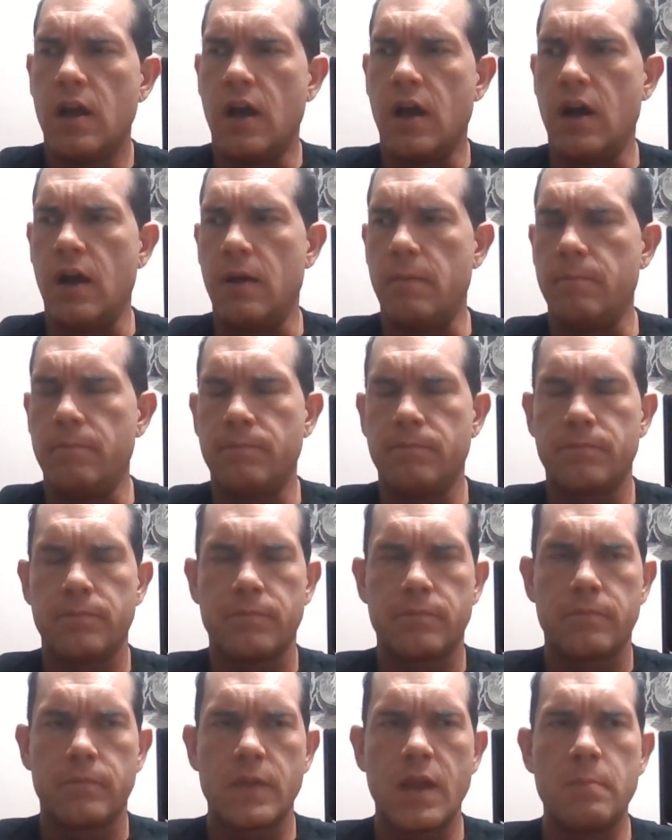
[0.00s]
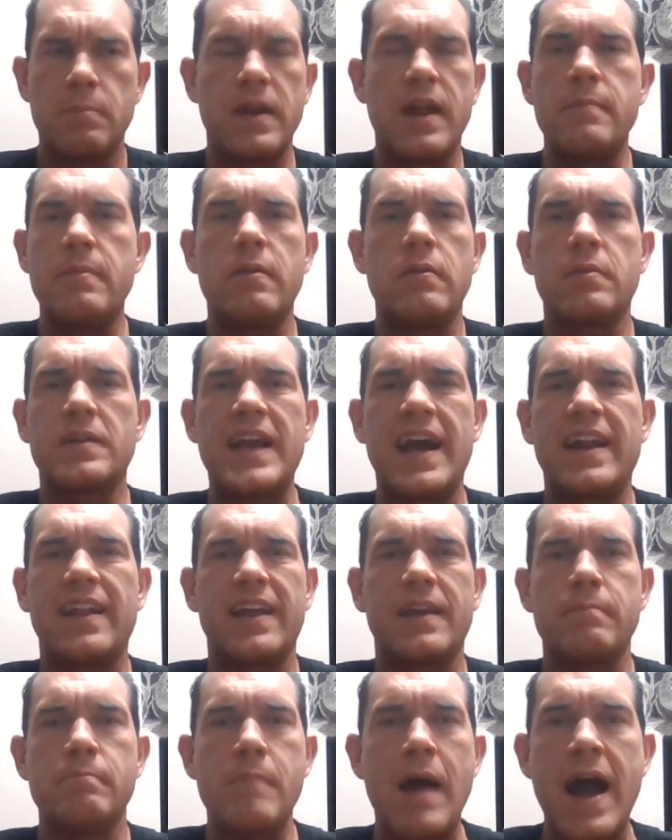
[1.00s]
Um, but I remember him kind
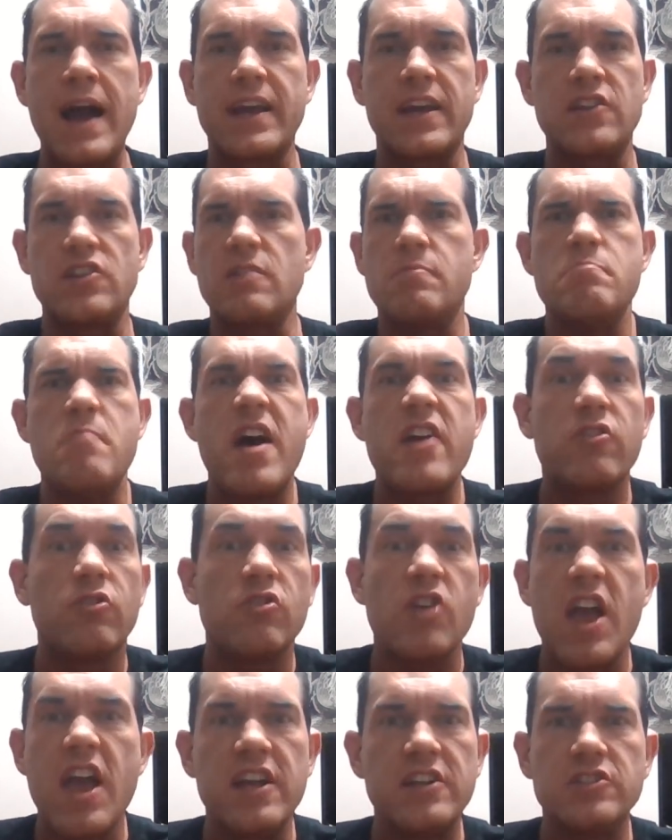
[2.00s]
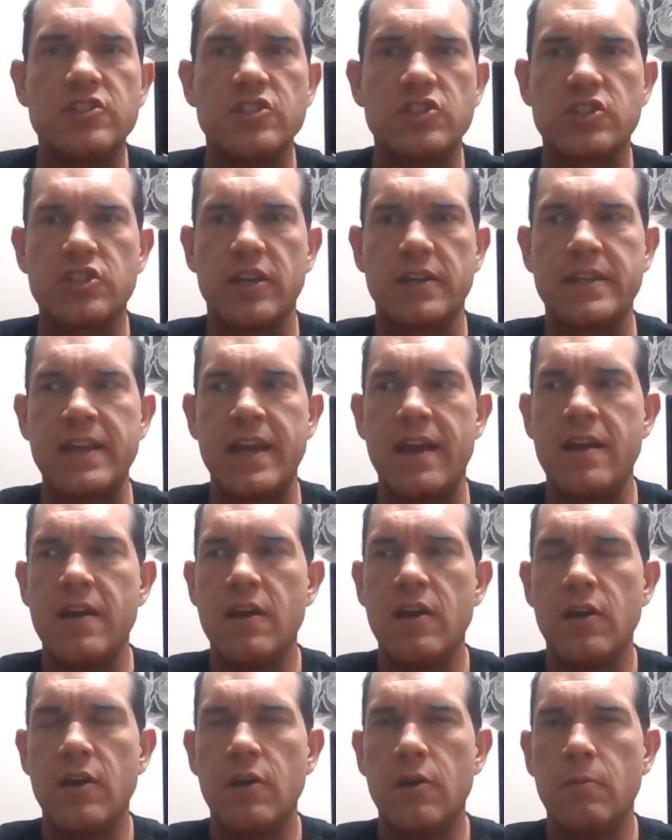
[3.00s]
of like mocking the metalheads and shit like that
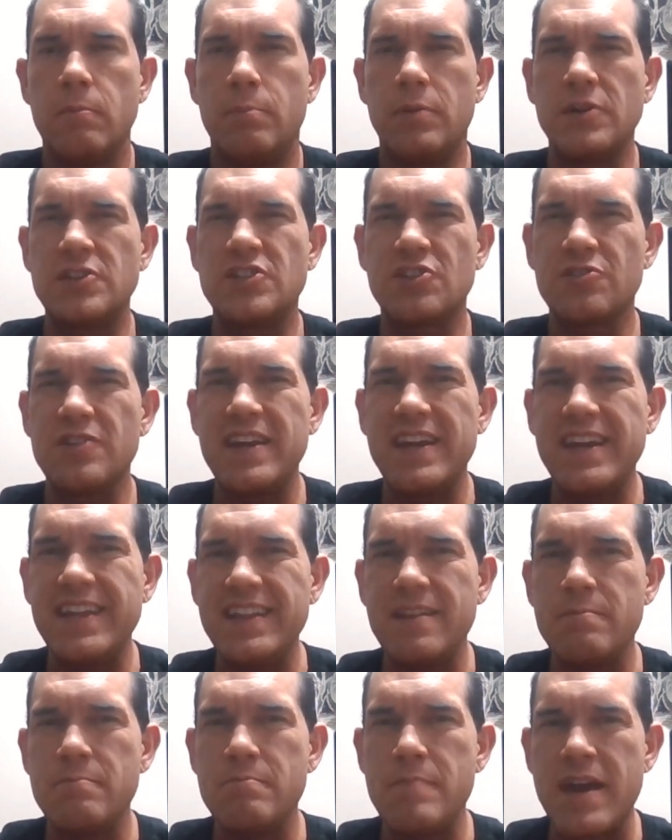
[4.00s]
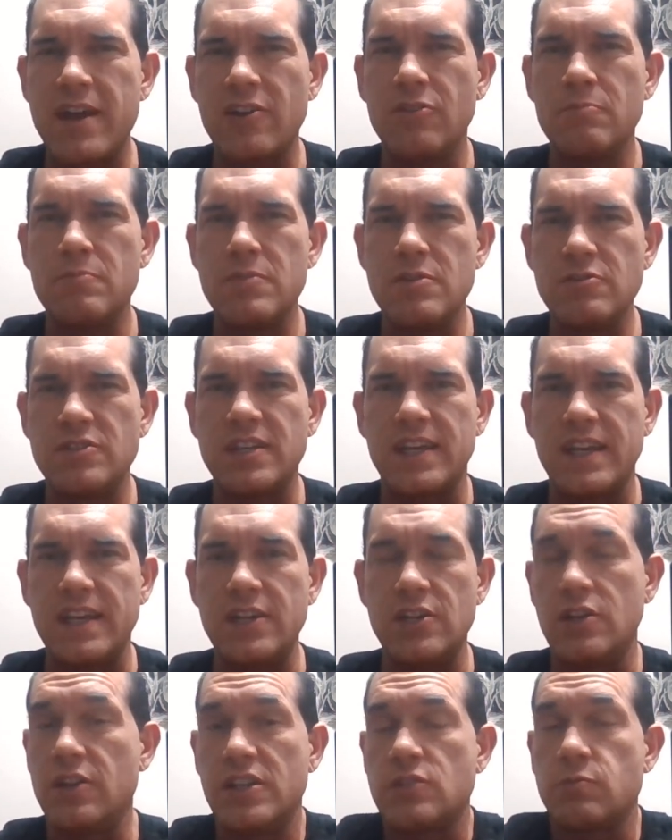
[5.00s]
but you're in the metal music,
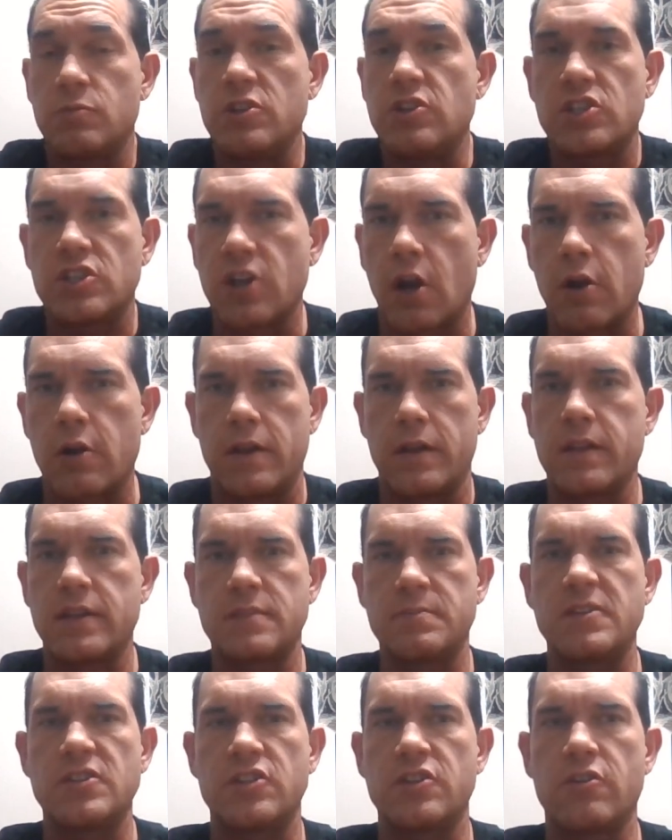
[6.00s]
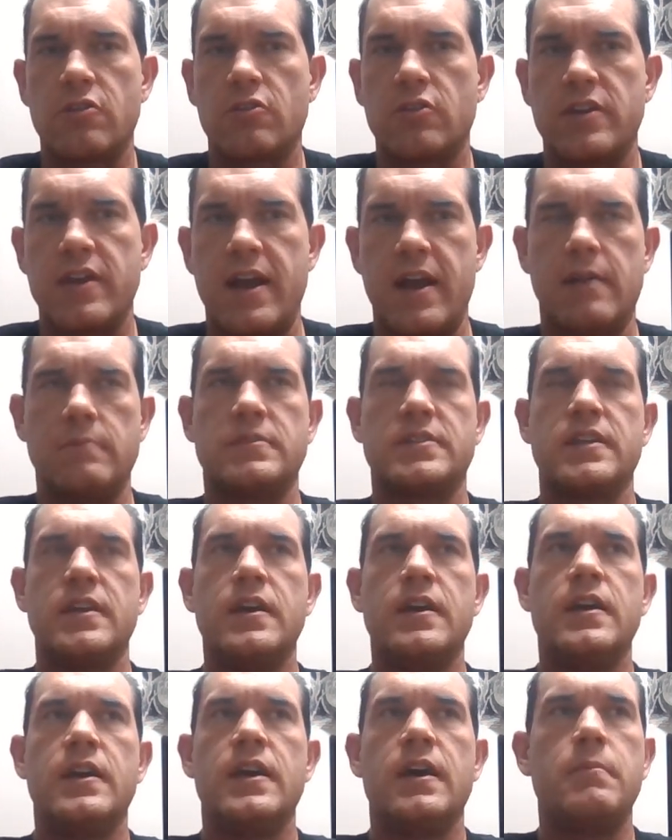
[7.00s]
and at least when you started, especially early albums.
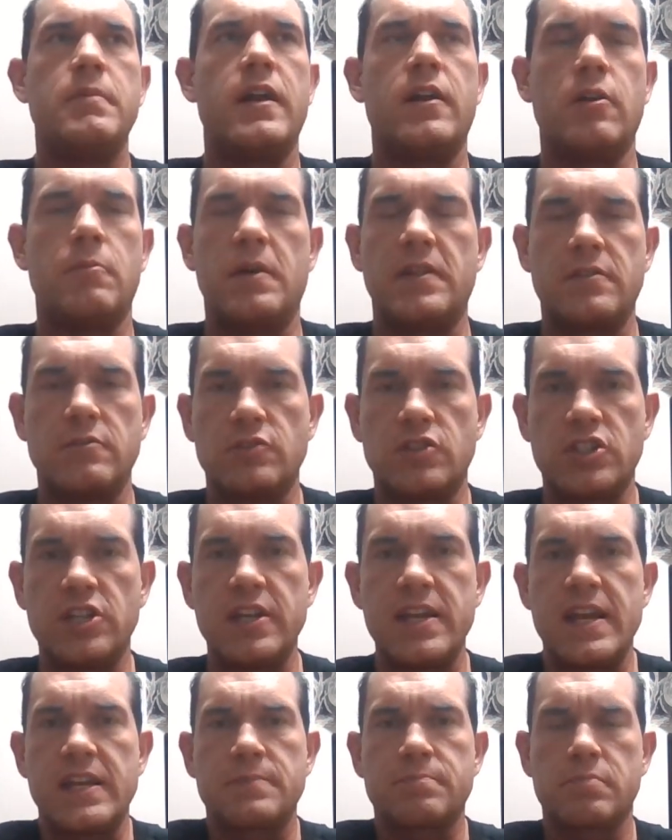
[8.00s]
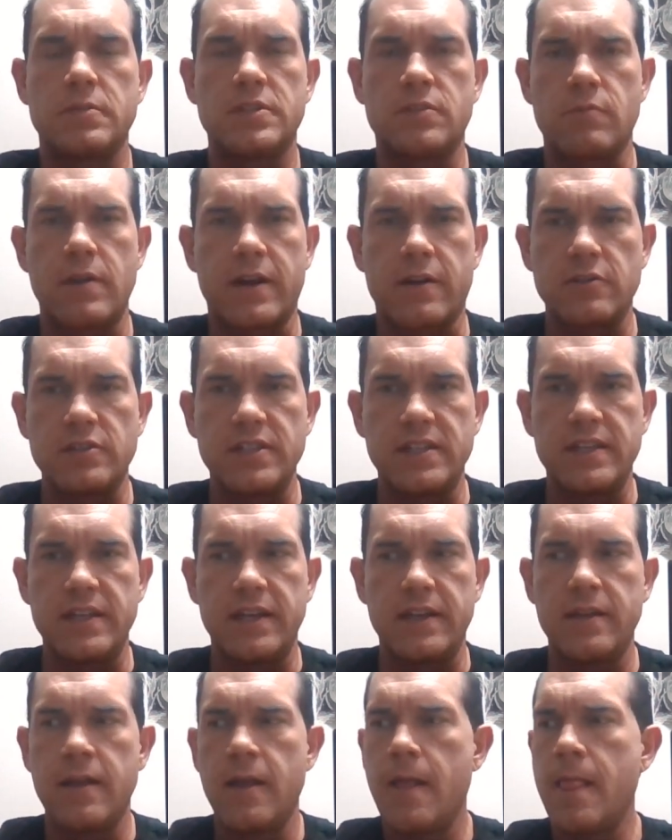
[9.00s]
I, don't know about those shitty ass prison records he
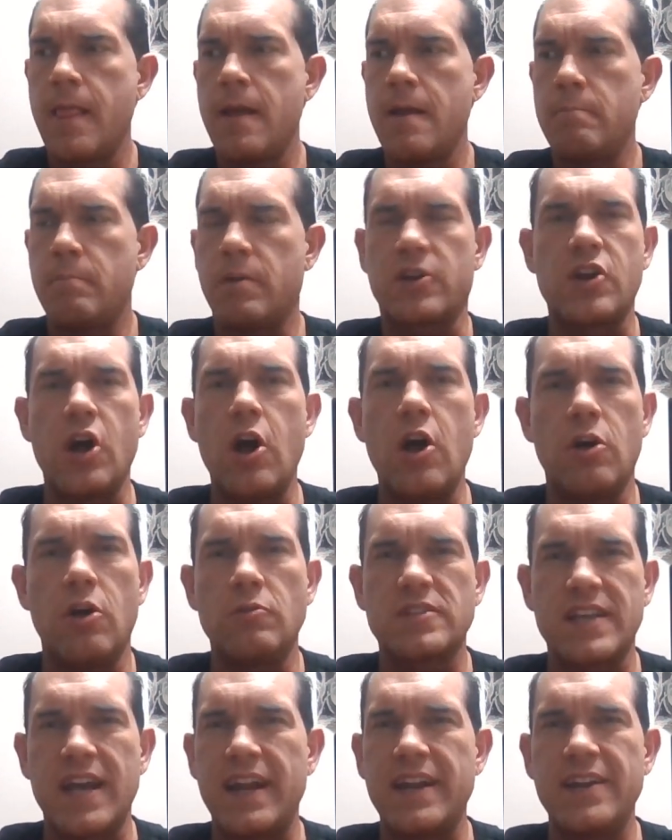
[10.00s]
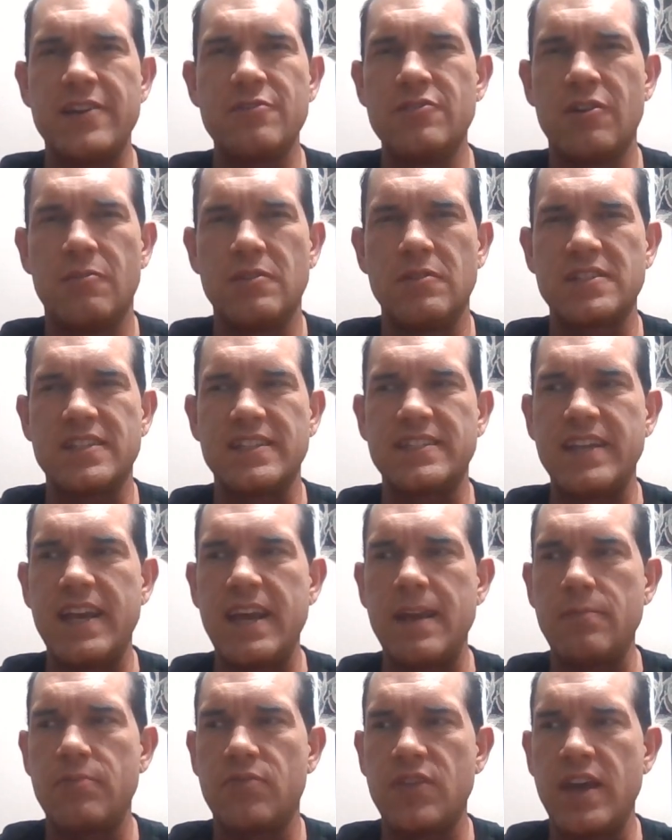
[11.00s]
did, but Gaahl was kind of doing almost the
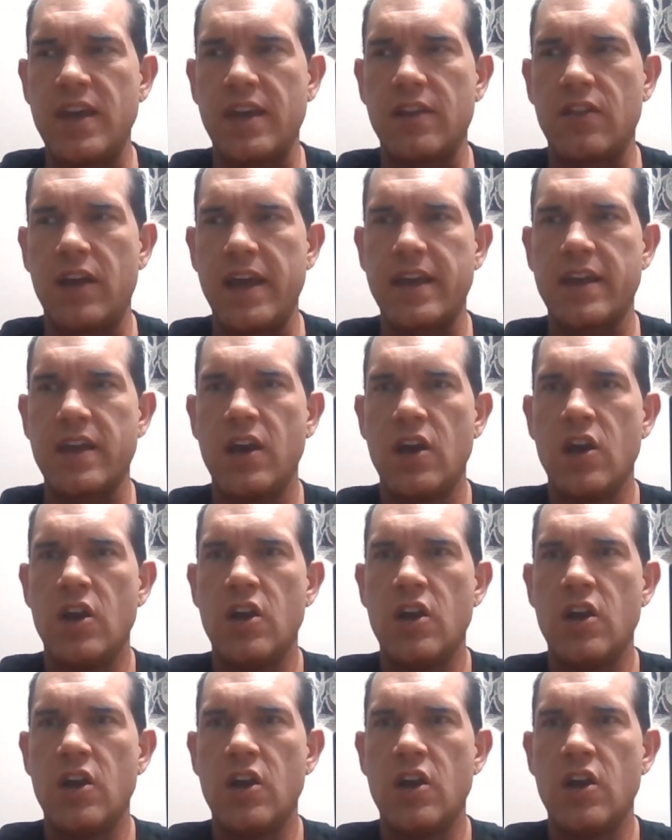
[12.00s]
same thing, like